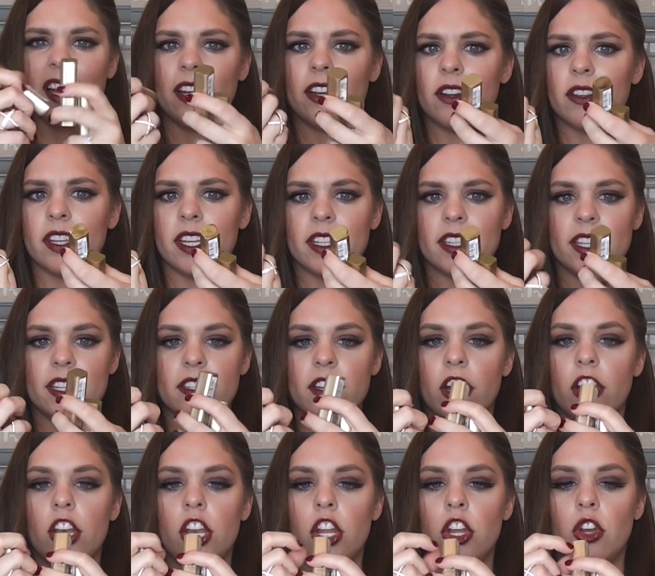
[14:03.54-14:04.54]
I don't think these
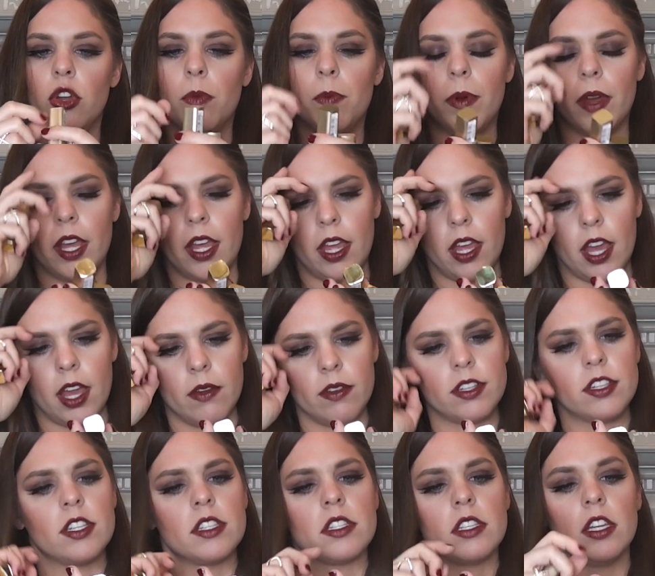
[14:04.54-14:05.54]
are new, but I
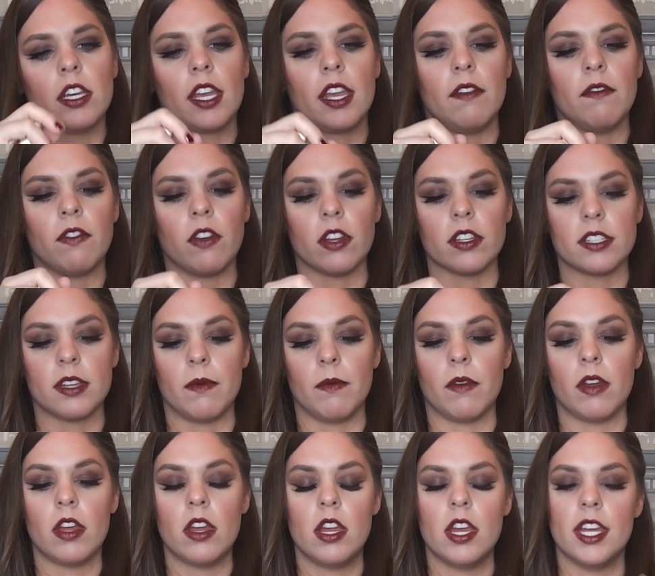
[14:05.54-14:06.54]
was just looking for
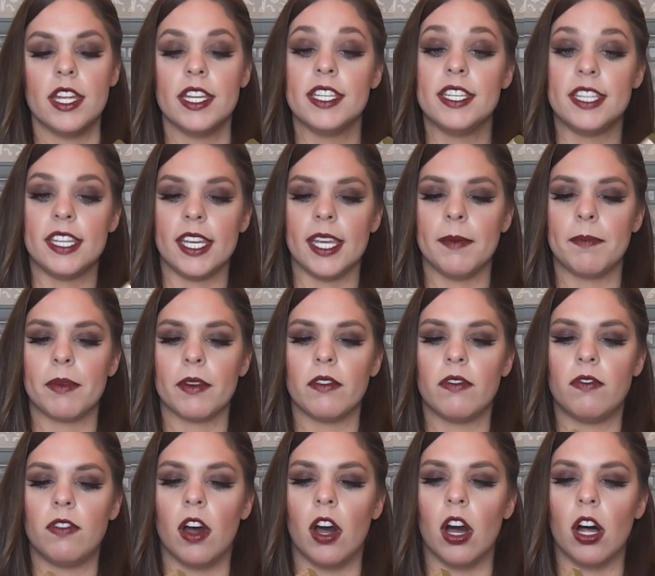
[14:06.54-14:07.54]
some deep
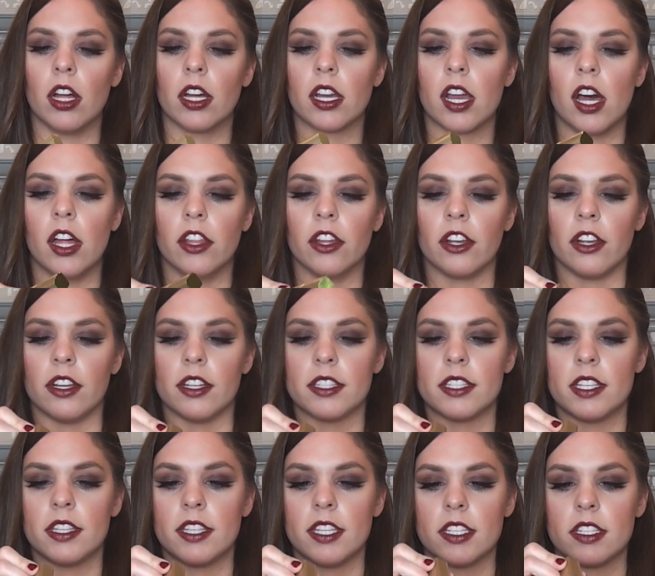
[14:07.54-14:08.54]
fall colors.
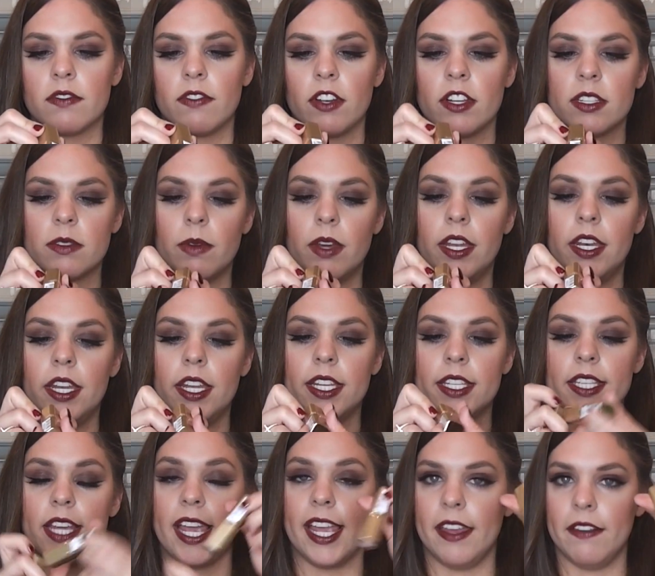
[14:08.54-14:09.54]
This first one
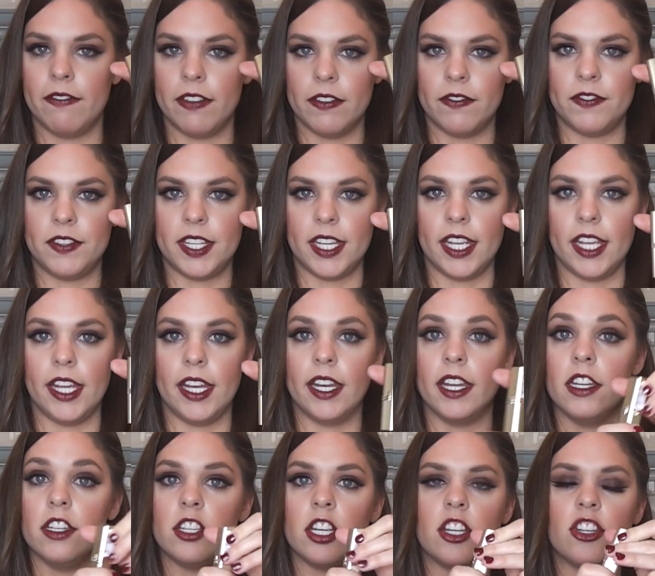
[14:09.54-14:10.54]
is
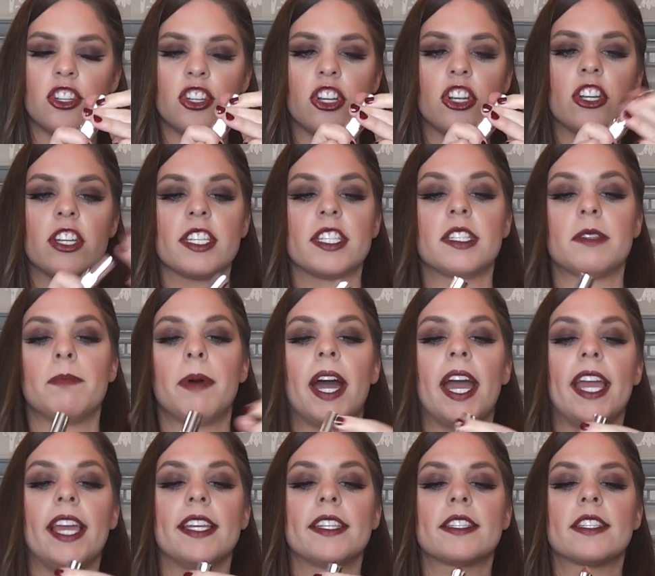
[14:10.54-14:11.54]
815 Ginger
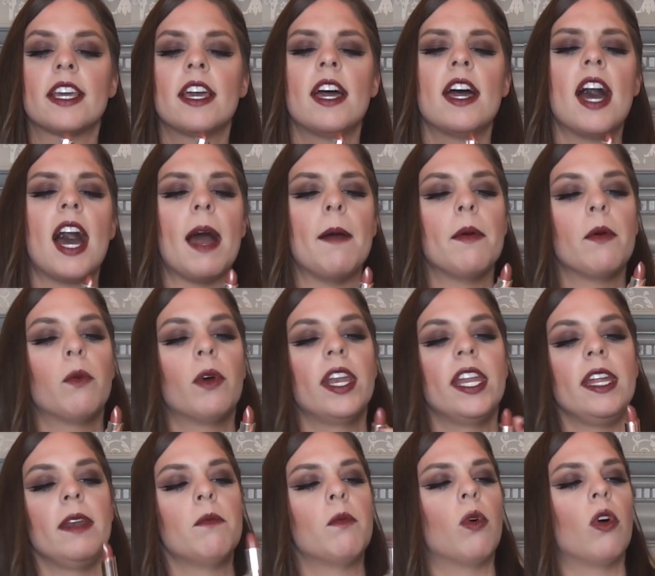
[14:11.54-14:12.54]
Spice. I've been
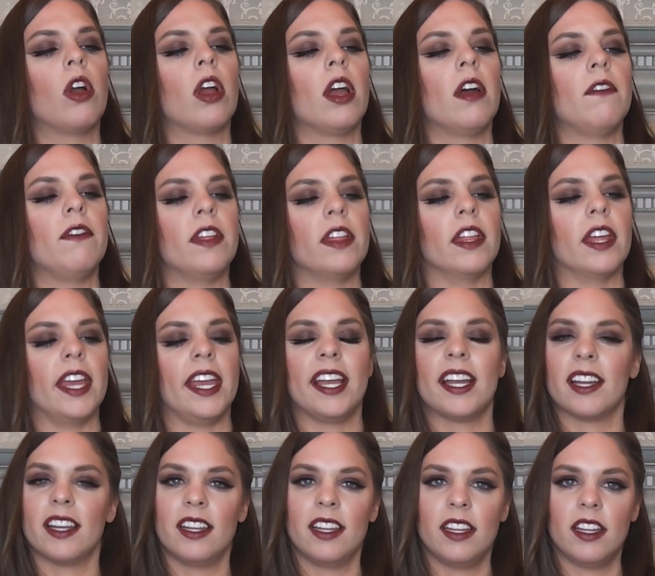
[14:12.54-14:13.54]
wanting more of the
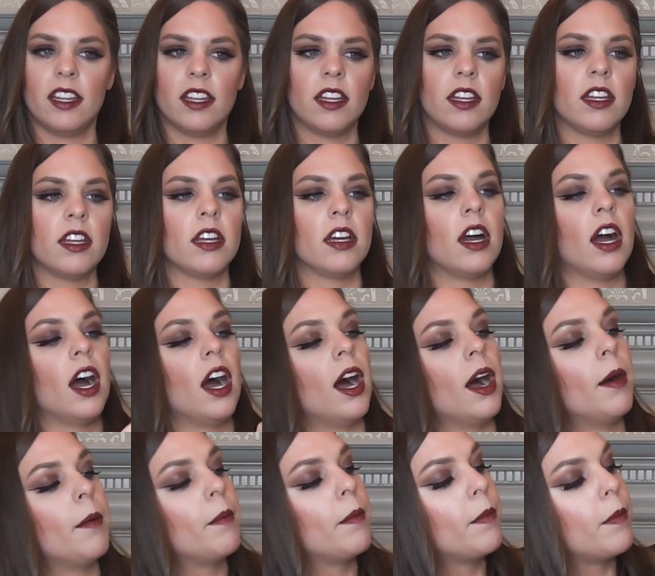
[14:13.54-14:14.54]
like
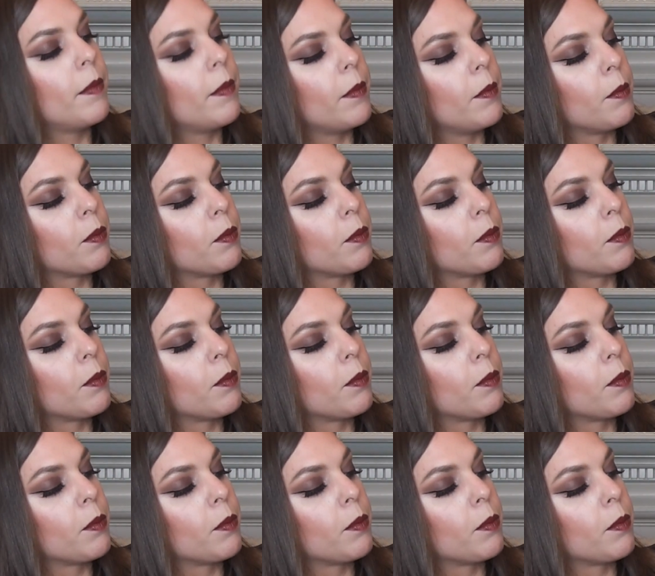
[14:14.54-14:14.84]
brown